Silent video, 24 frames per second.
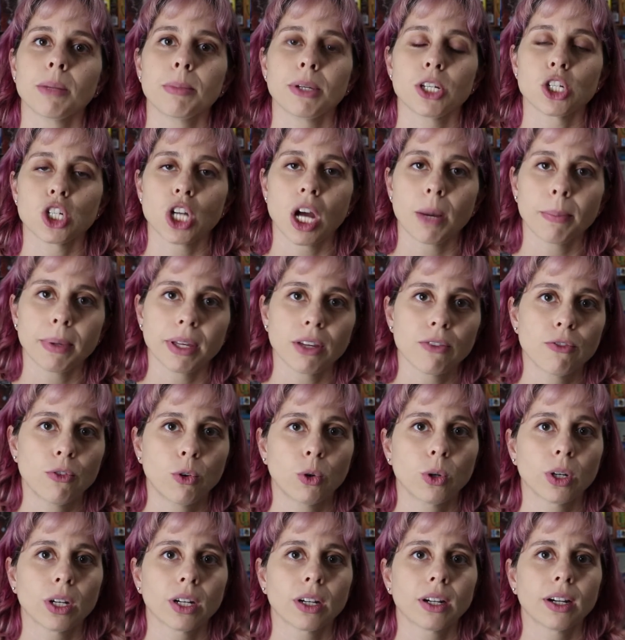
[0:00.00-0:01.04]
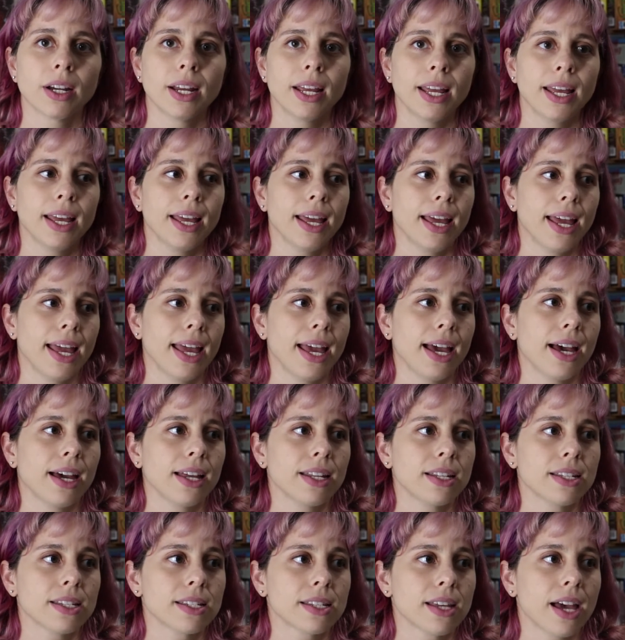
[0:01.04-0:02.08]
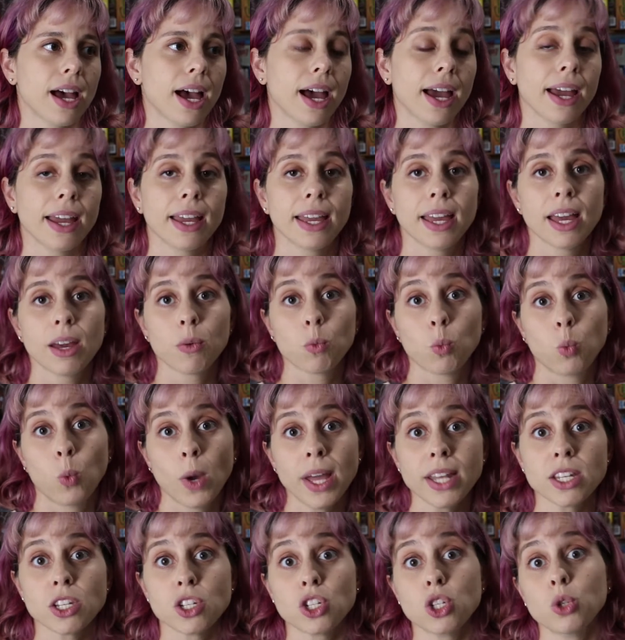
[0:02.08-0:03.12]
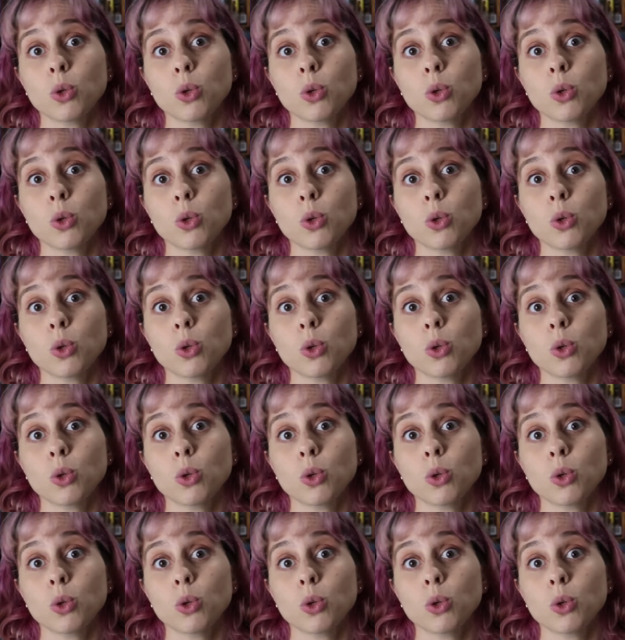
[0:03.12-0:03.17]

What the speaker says: to be shopping for. And I went